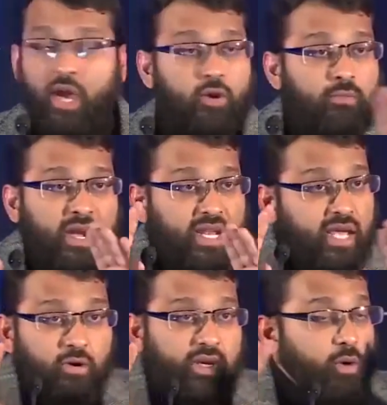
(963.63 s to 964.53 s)
I
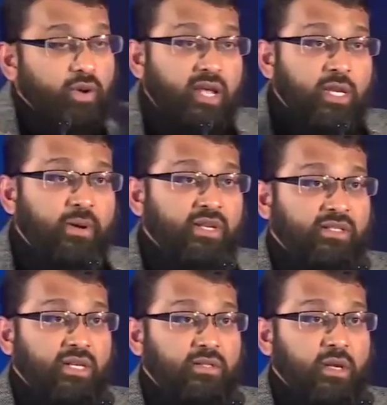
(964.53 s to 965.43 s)
don't care what anybody
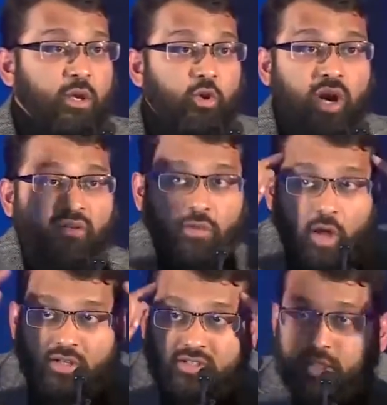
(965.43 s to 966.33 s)
says. You have
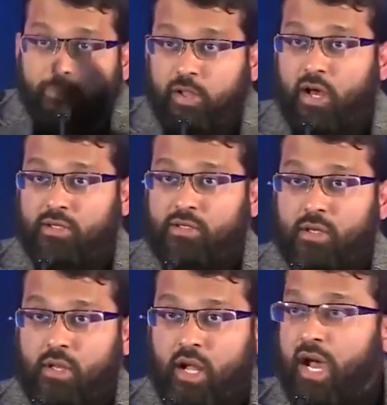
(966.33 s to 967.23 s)
lost the
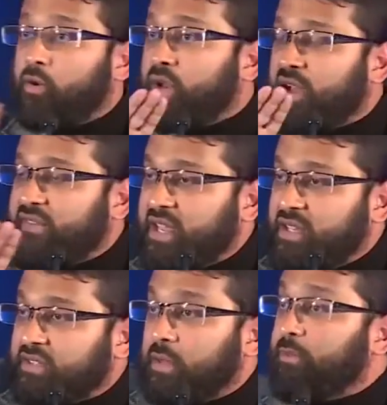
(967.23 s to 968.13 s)
plot. I don't have
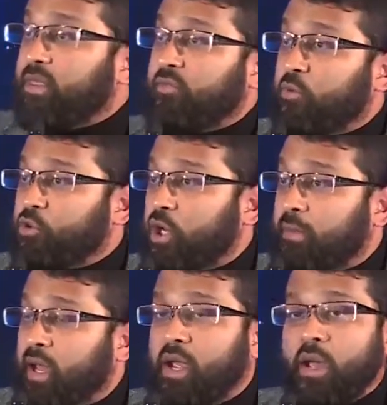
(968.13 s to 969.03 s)
any sympathy for
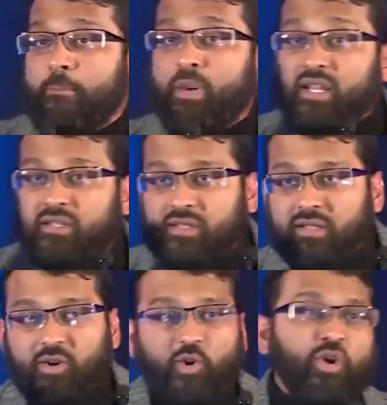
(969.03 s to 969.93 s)
Juhayman. But
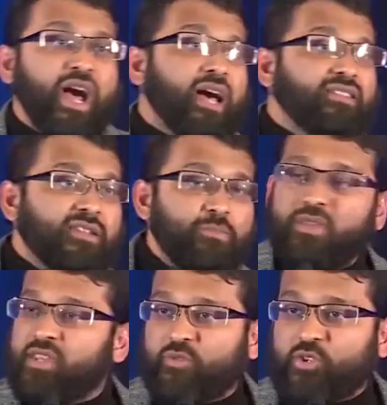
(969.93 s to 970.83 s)
who had
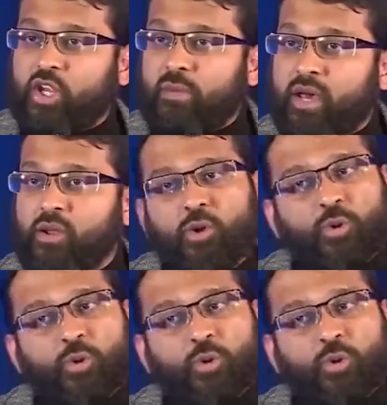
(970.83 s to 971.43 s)
sympathy for Juhayman?